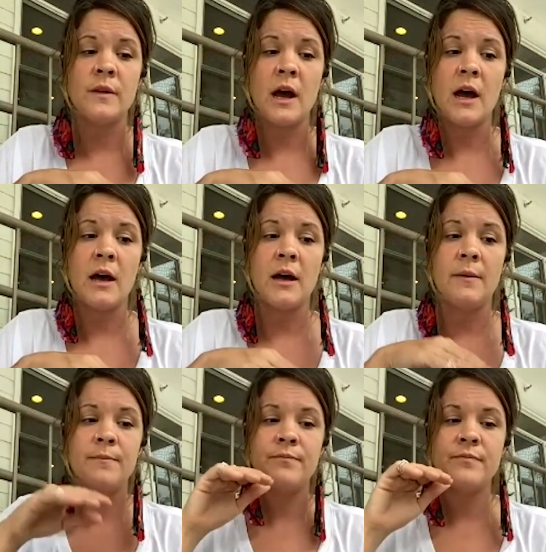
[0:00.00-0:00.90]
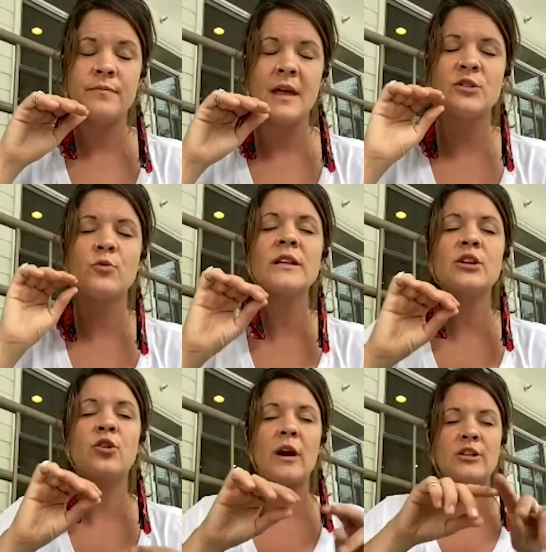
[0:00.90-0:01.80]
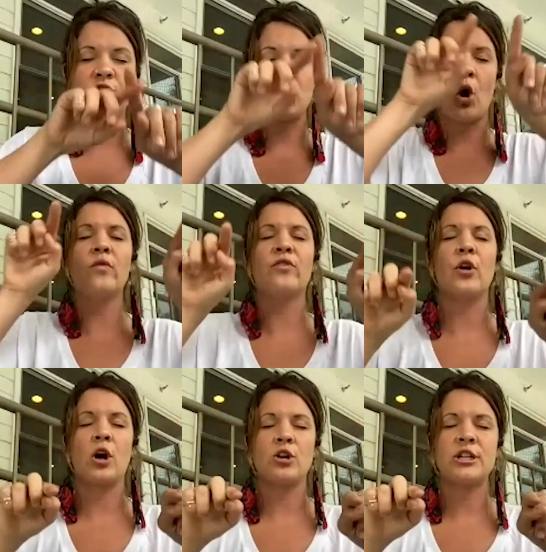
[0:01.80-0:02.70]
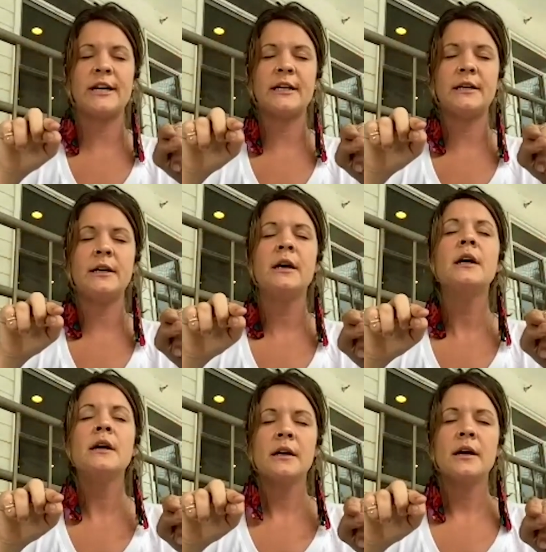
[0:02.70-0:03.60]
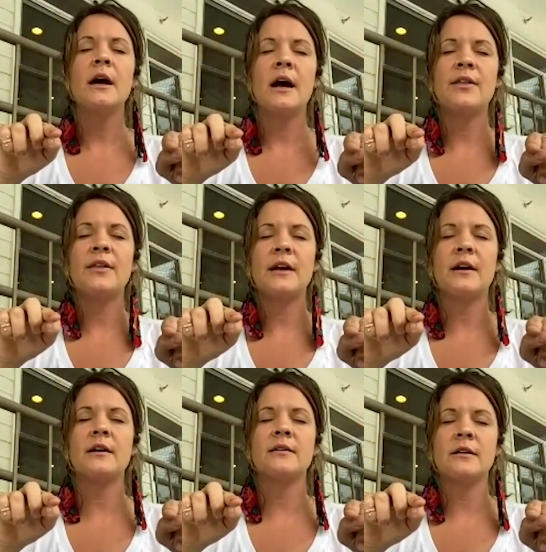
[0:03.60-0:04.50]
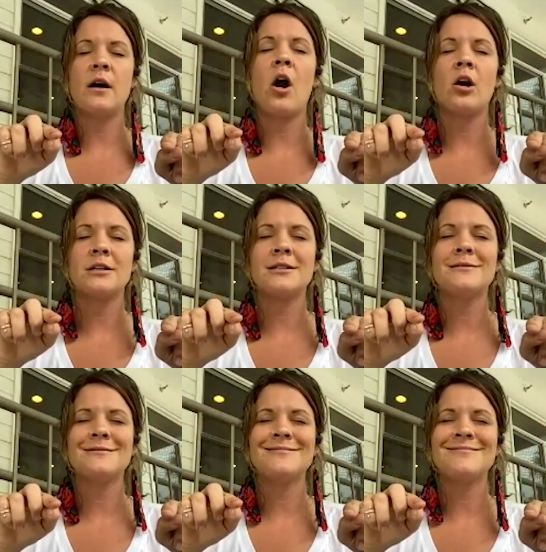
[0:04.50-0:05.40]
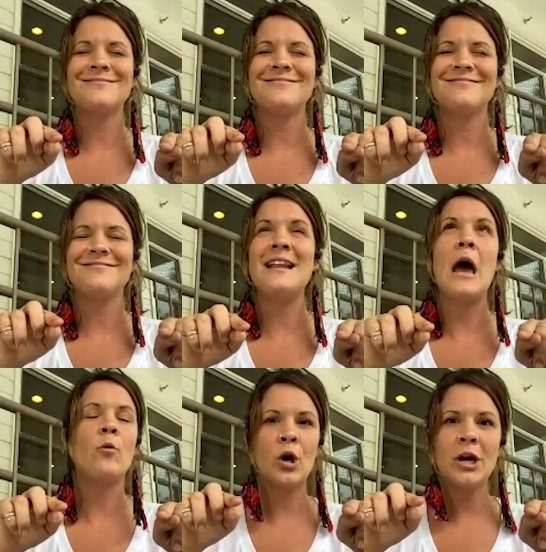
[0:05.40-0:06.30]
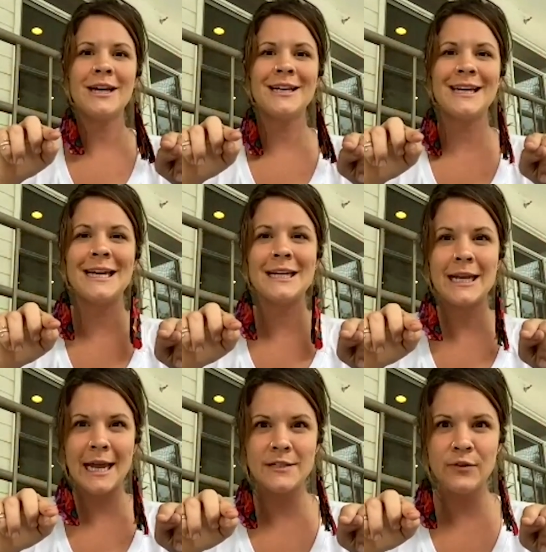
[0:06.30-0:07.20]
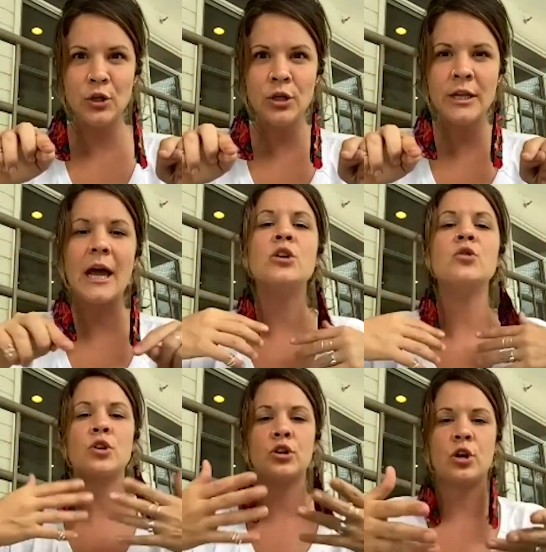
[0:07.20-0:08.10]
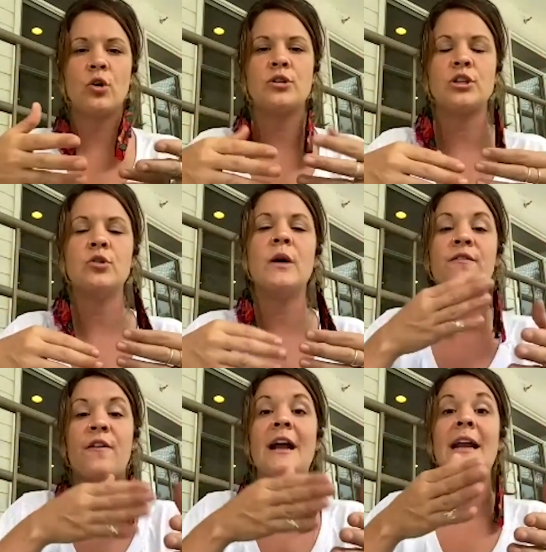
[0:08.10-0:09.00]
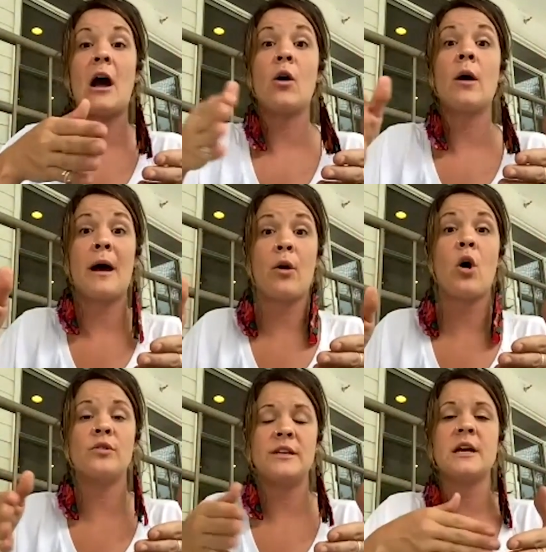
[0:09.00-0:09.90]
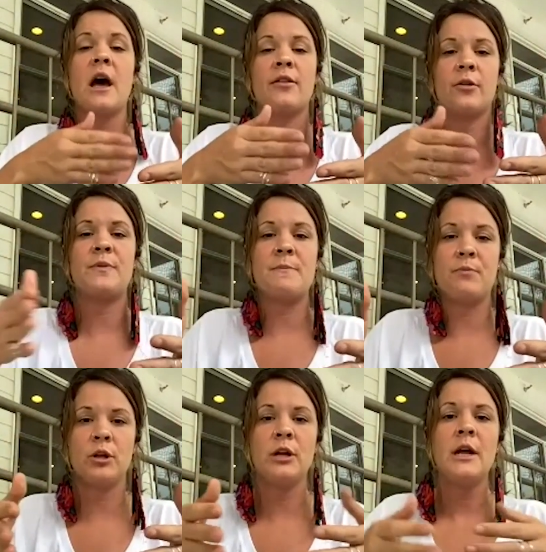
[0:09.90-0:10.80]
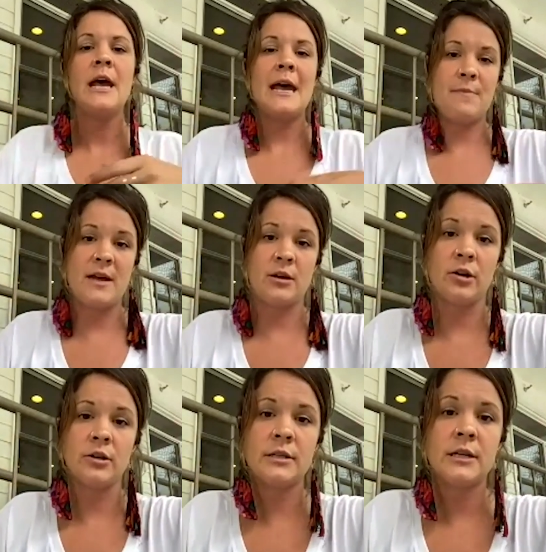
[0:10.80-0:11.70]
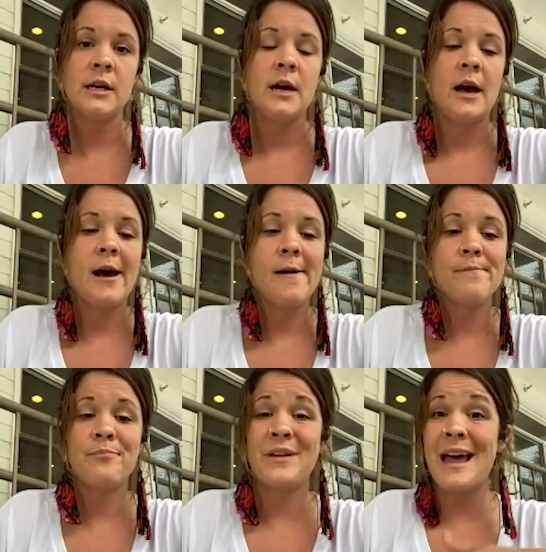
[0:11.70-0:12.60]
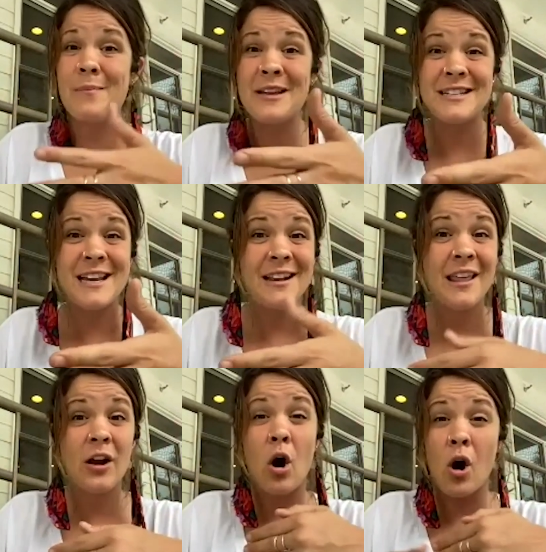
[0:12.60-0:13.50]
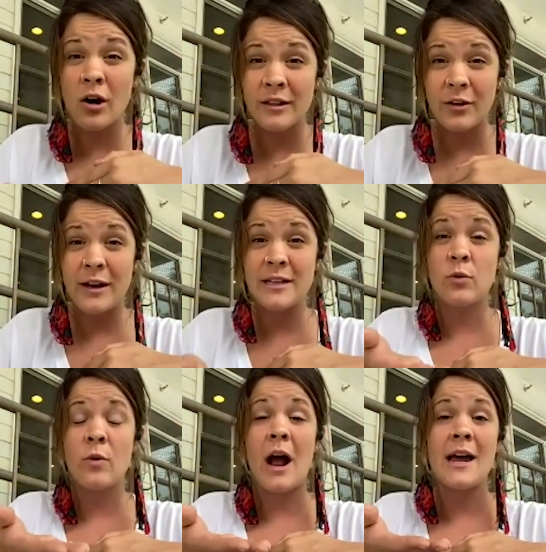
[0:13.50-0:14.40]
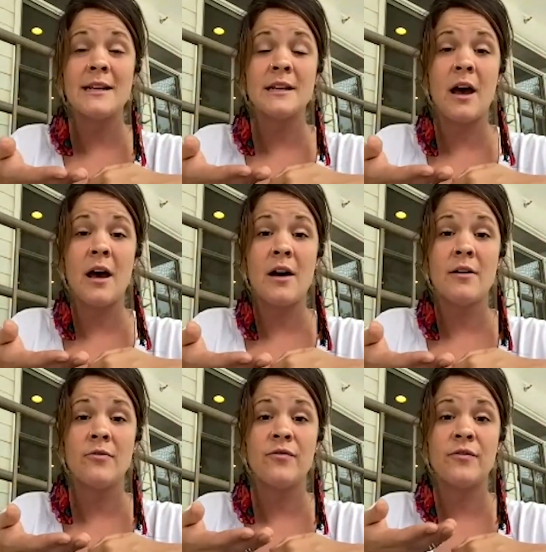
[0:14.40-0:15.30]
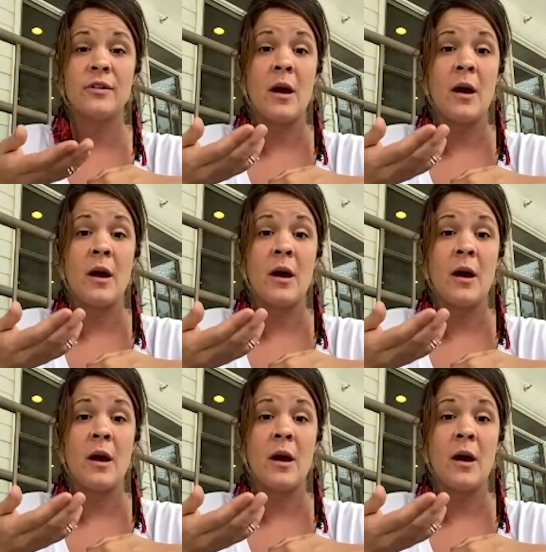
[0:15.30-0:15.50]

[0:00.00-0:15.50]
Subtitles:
that's a really great, just overarching, I think, art network in Gainesville that you could go to and find out about all these other people and makers But that being said, there is a rise of